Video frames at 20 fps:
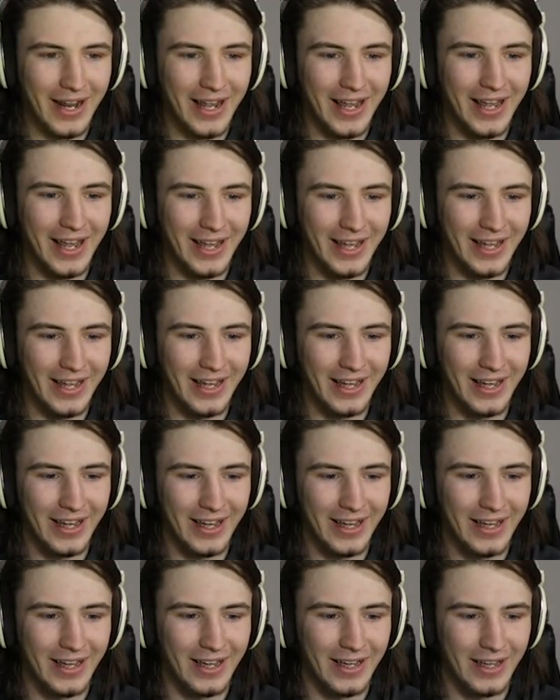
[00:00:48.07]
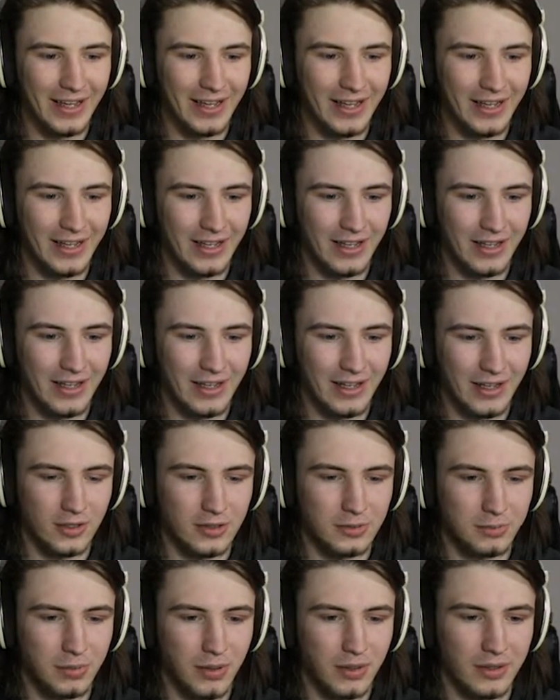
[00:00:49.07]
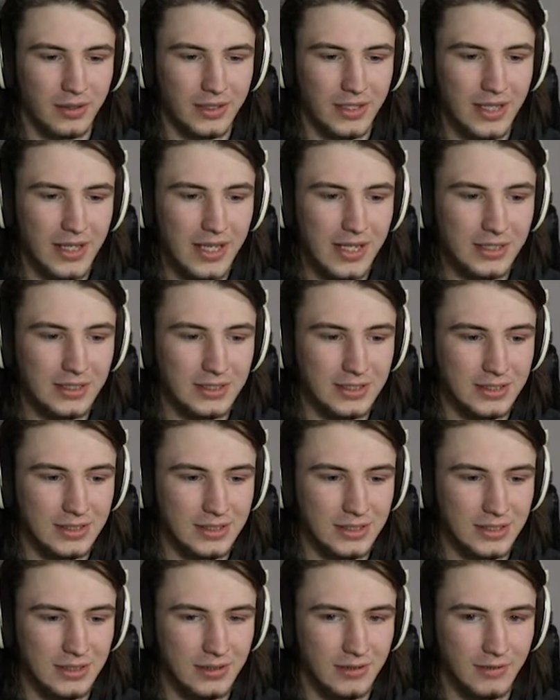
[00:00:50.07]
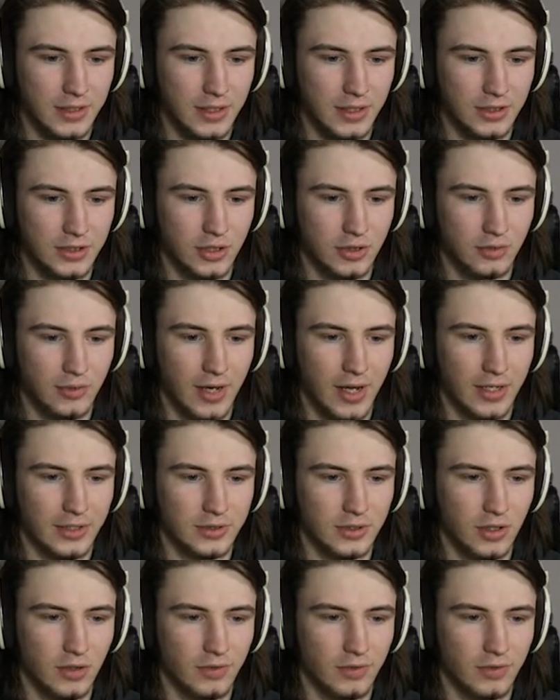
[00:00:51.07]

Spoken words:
everybody! There's police? Get your ass